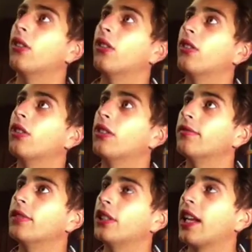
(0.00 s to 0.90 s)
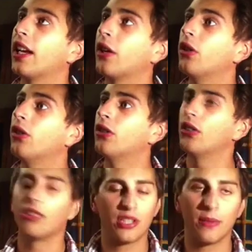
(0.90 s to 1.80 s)
or you get it caught
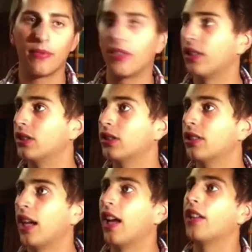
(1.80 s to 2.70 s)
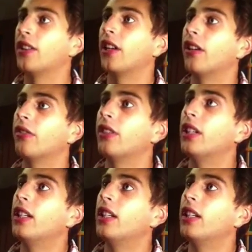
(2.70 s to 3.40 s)
on something hard enough,